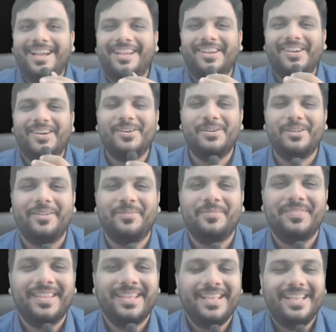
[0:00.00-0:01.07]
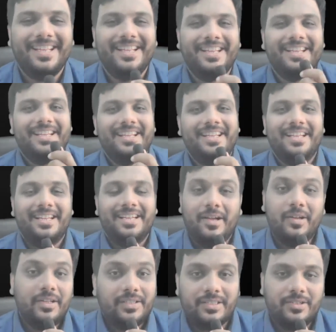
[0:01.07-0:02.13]
Okay. Now
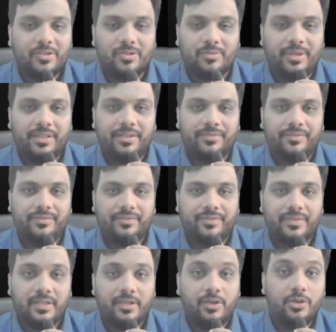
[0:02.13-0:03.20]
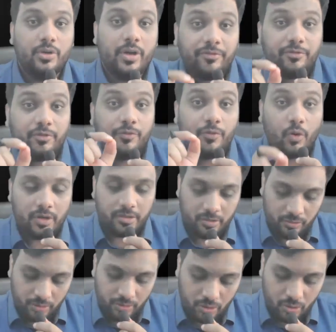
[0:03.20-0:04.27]
listen to me. You have to focus
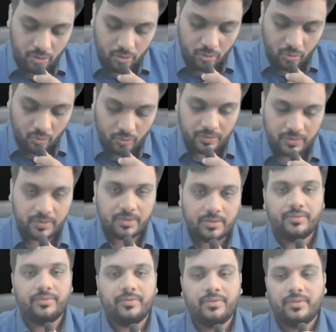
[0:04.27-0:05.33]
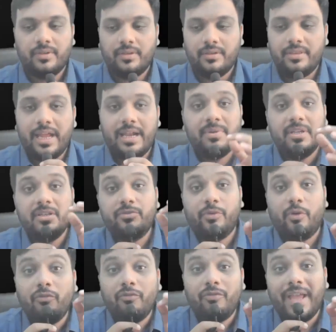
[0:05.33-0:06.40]
on the source. That means
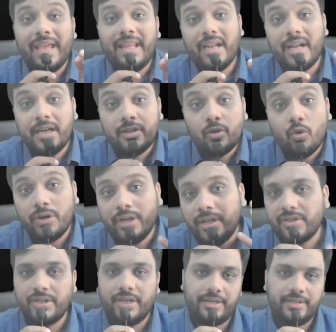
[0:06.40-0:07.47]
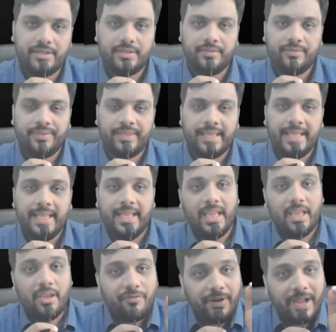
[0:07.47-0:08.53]
from where it originates.
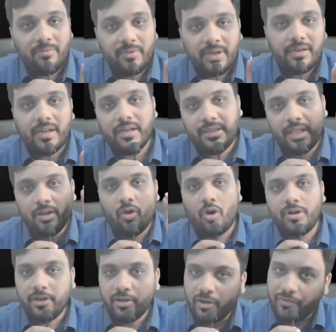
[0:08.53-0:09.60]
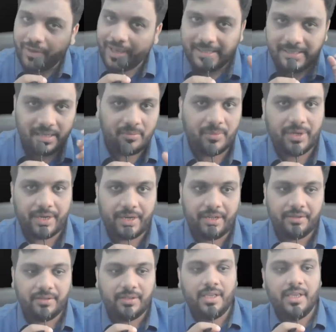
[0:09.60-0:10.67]
If I'm conducting audit of X
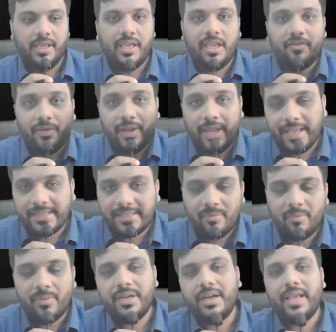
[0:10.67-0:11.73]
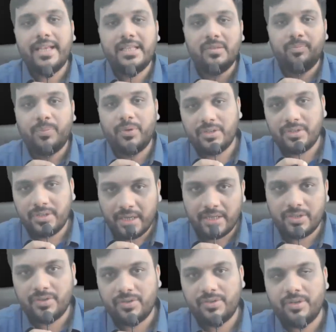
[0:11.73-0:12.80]
Limited, if X Limited has
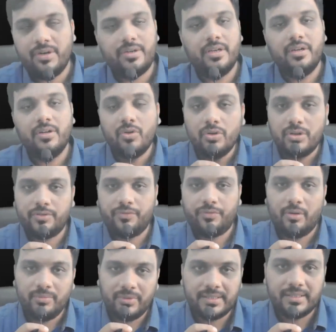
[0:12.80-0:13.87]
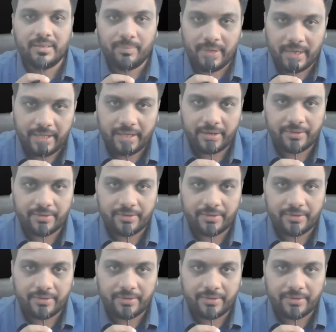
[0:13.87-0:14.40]
purchased certain goods from the supplier,